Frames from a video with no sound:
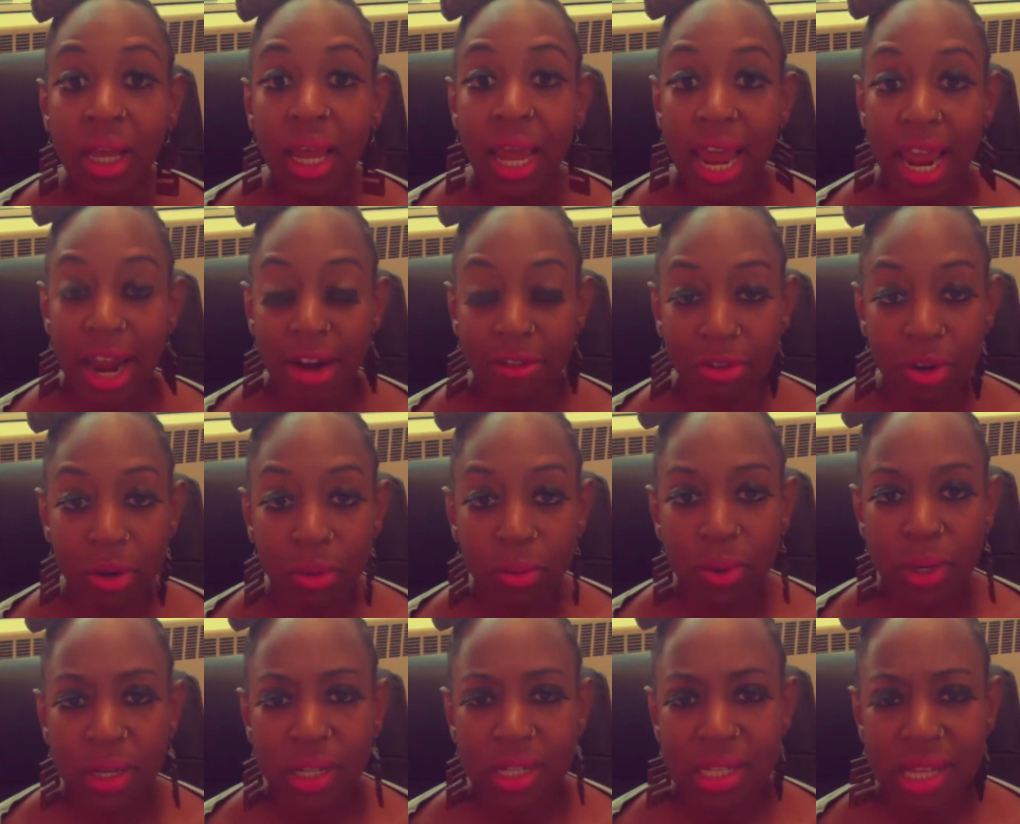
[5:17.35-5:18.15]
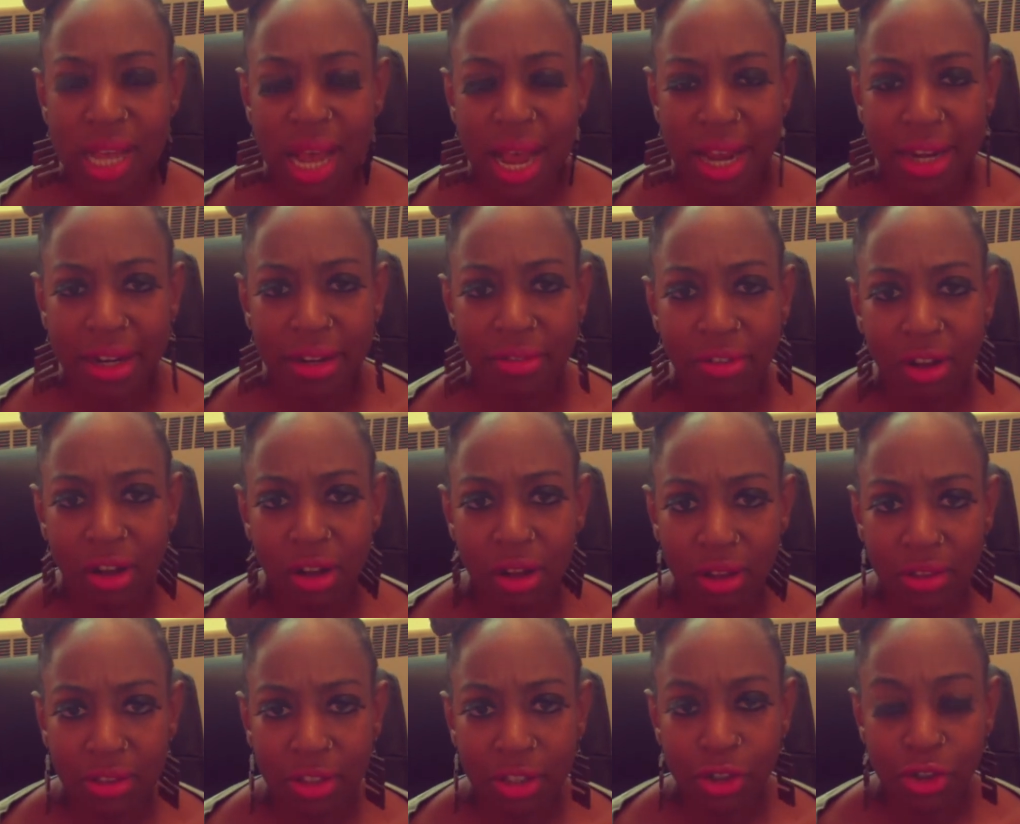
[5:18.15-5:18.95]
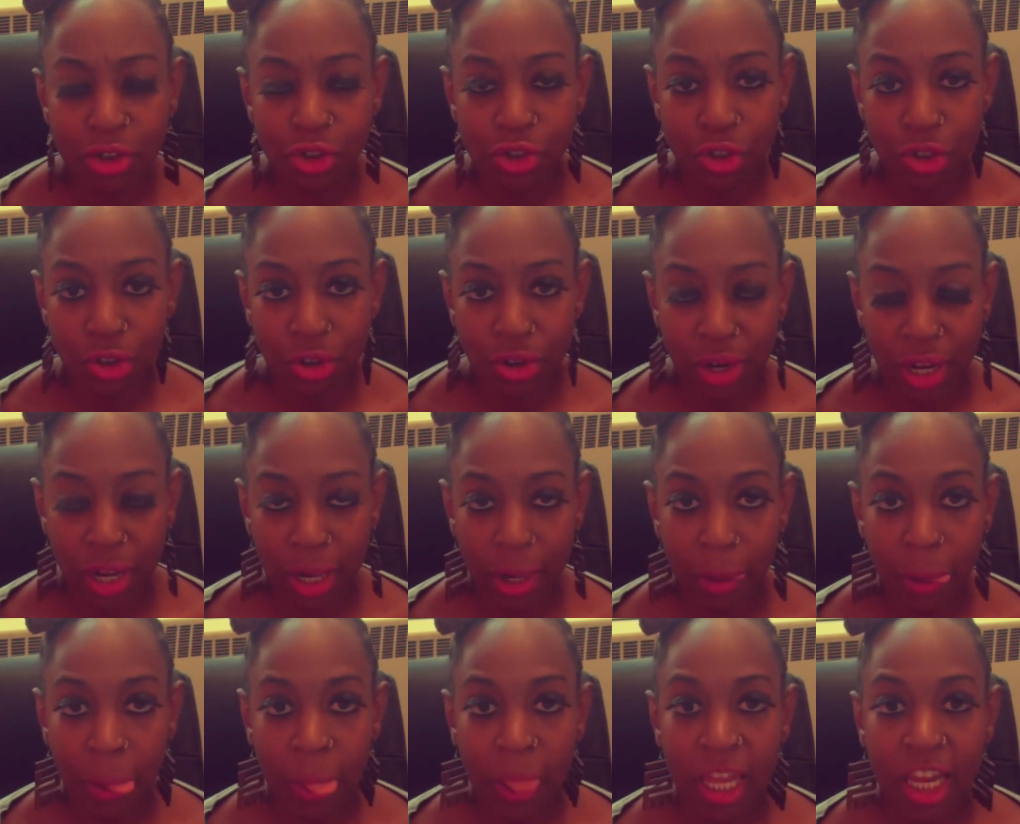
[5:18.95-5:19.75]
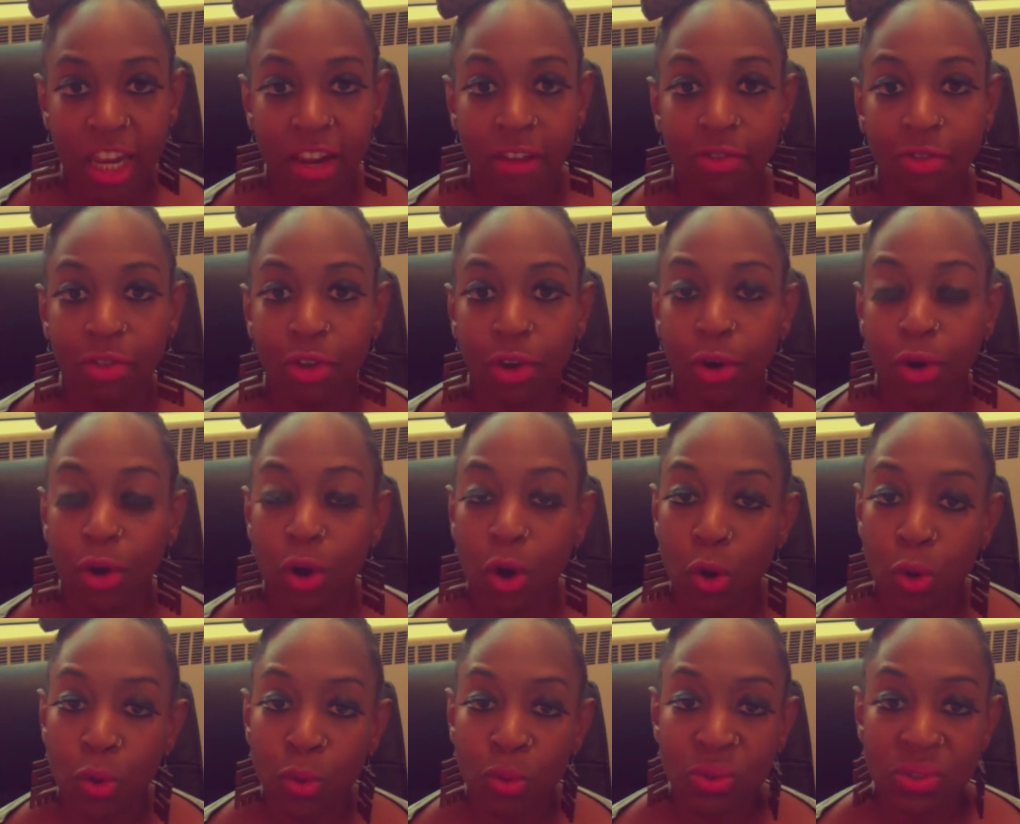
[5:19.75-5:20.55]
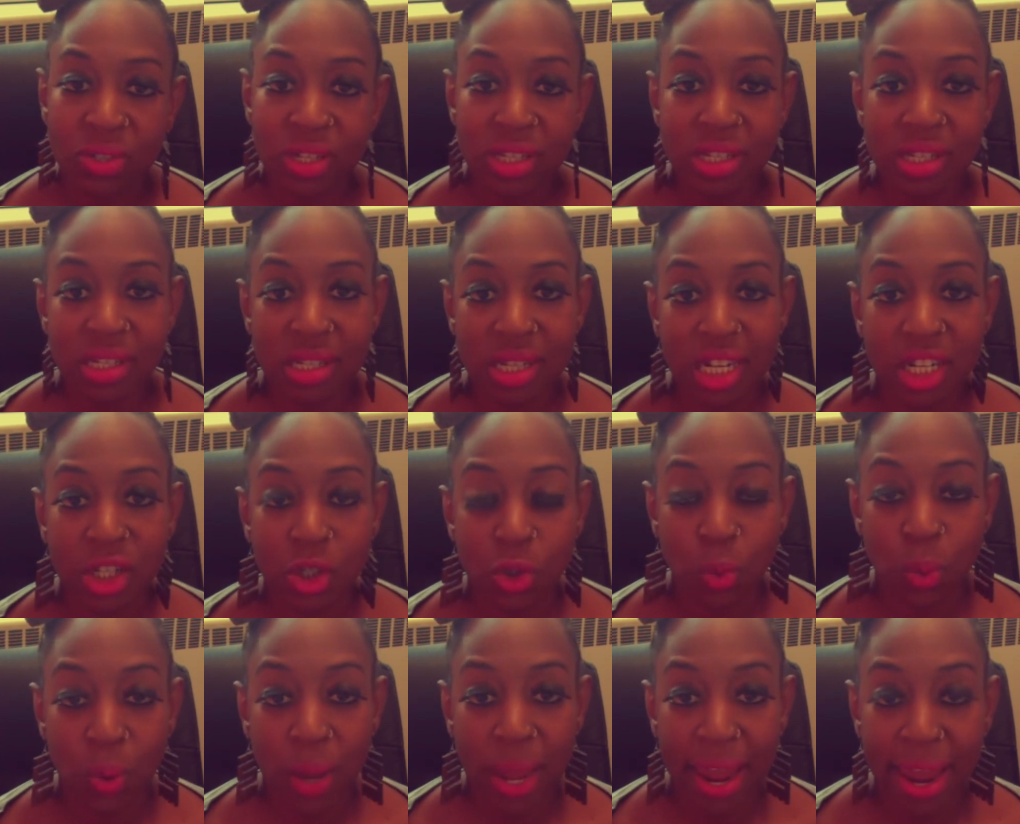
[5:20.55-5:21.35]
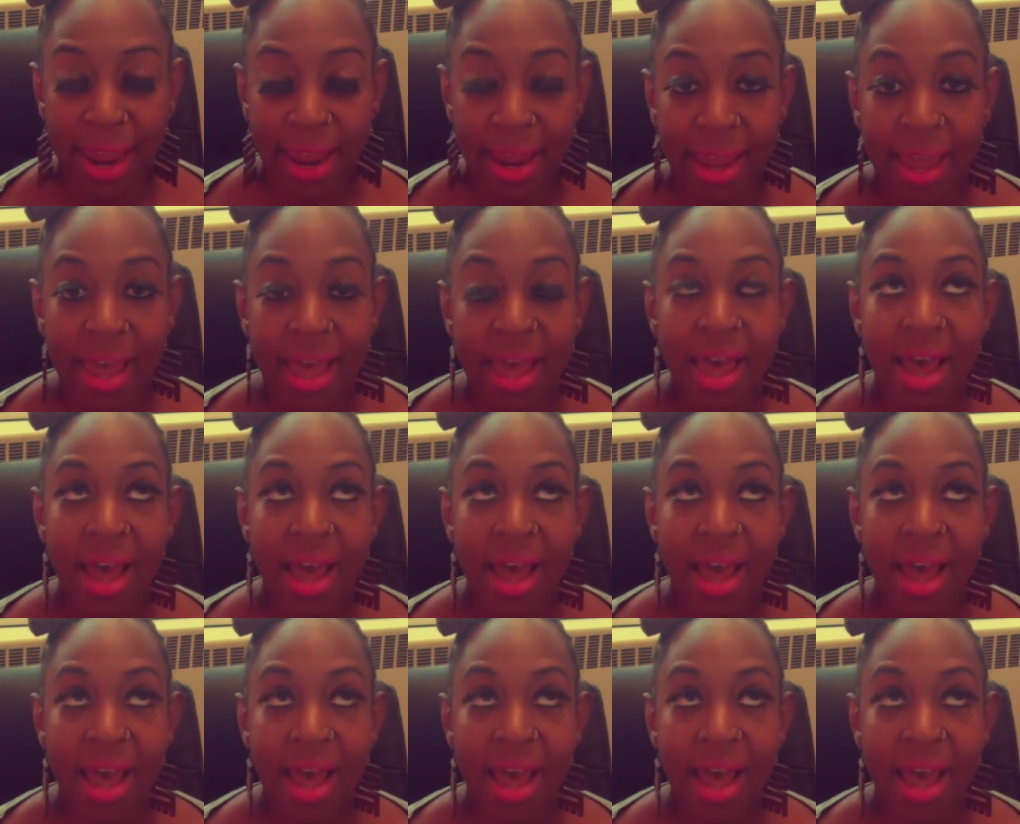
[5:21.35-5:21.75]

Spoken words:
Everyone is kind of on this journey in their own distinct way.